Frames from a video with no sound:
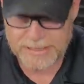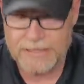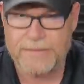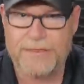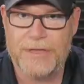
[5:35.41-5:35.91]

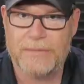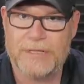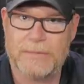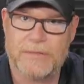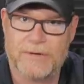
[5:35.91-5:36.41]
give it a
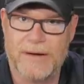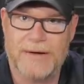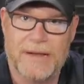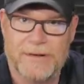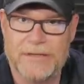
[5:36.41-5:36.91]
thumbs up, subscribe
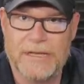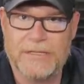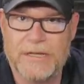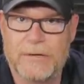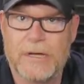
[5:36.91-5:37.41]
if you haven't done
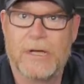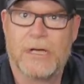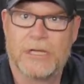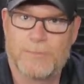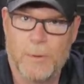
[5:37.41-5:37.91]
so.
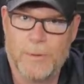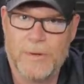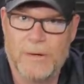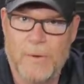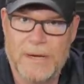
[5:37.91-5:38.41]
Support
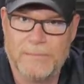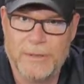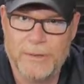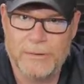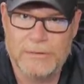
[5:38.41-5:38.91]
red, white, and
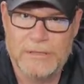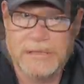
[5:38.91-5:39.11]
blue.